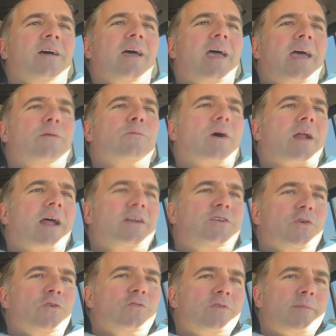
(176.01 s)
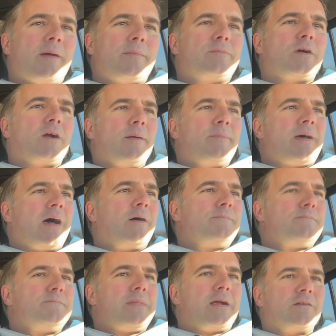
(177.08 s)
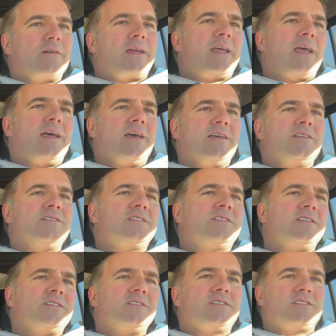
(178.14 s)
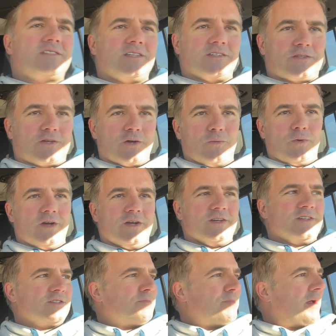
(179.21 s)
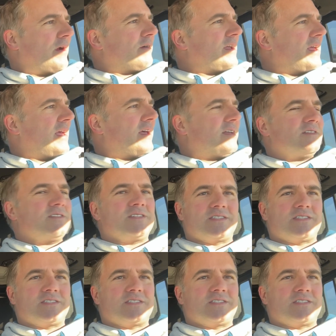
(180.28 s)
And what I do remember about Marianne's sister was Marianne's